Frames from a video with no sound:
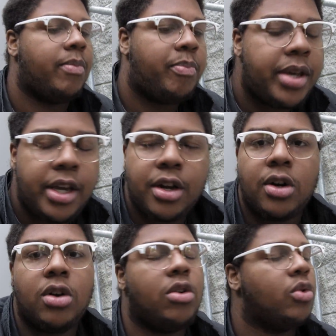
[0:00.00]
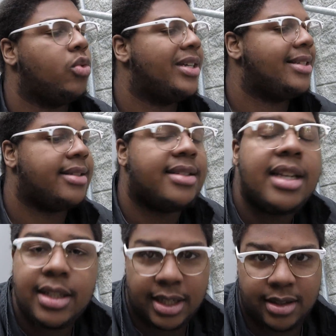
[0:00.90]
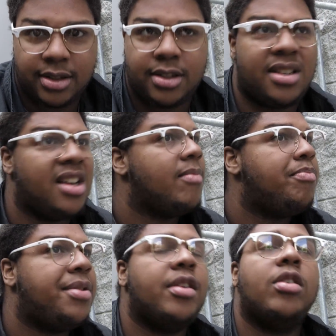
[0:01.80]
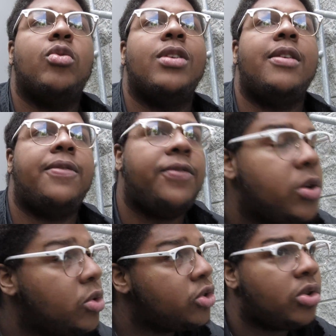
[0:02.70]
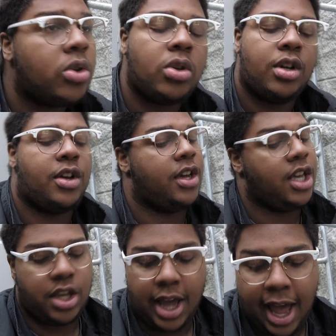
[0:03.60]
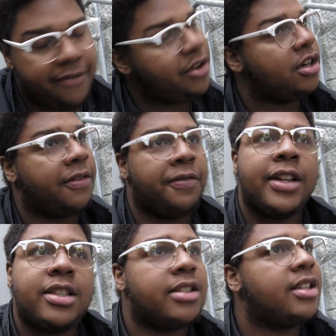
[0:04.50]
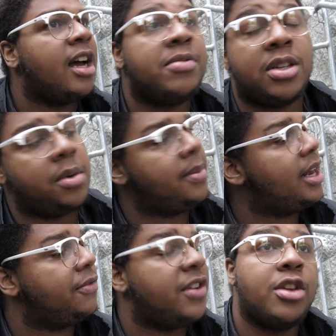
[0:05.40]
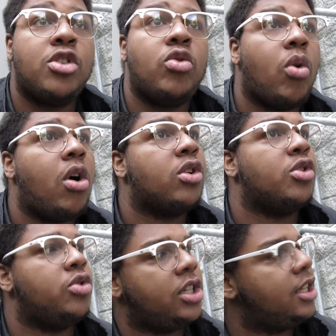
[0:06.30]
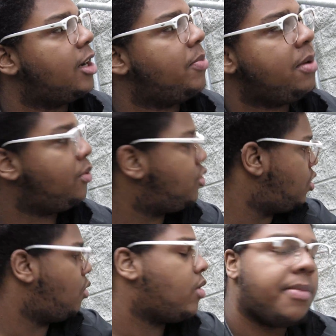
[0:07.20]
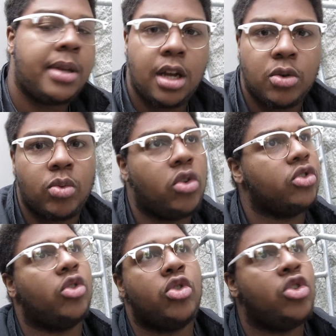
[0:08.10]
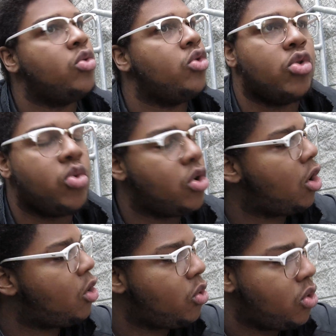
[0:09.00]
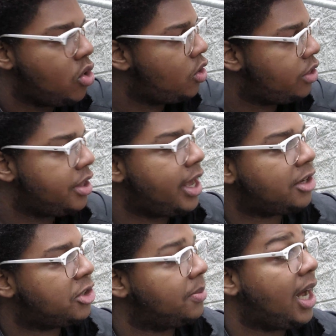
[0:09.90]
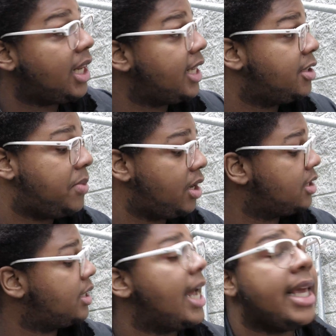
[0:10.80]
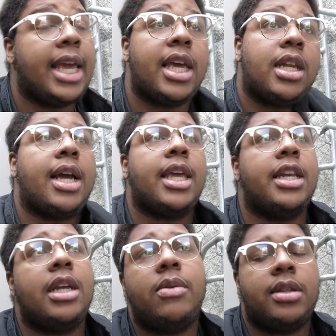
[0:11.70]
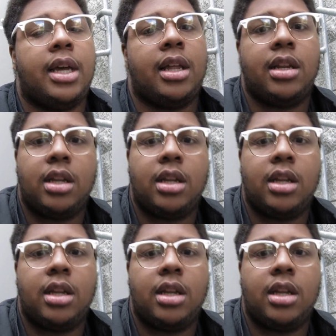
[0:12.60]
Pure resilience. Pure refusal. You have your defenses up. Someone might have done you wrong. You see a lot of people, you don't want to be done wrong, so you go the extra mile. And to be honest, I can't deal with that.